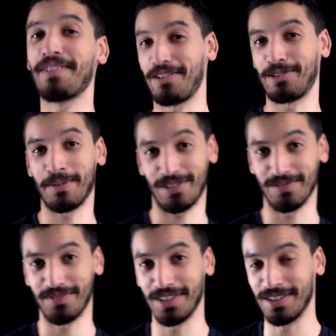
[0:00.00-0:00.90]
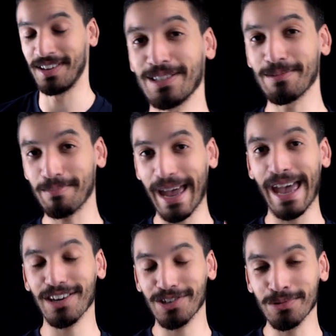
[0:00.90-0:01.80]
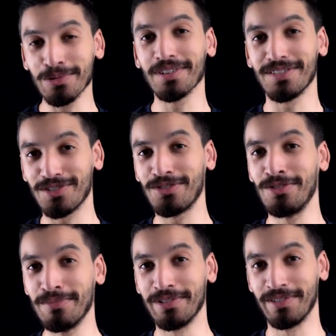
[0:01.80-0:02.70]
very special for you. Some actual consumer